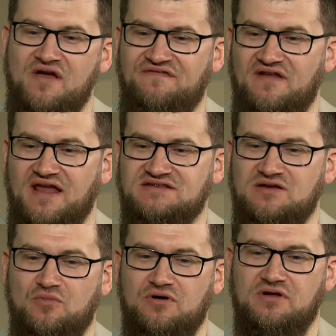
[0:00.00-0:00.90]
wayfarer, like
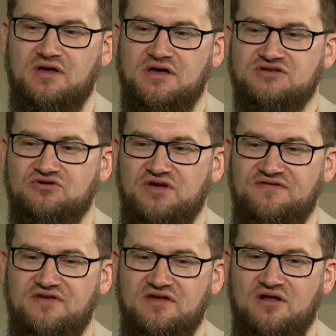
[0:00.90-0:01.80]
someone. So
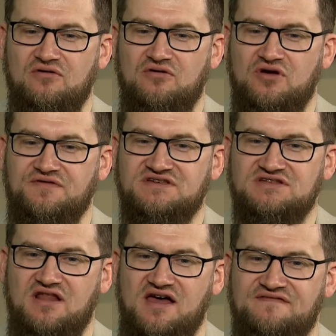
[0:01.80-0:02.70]
either, look at
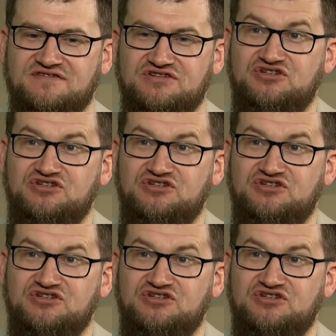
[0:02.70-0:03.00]
this life as a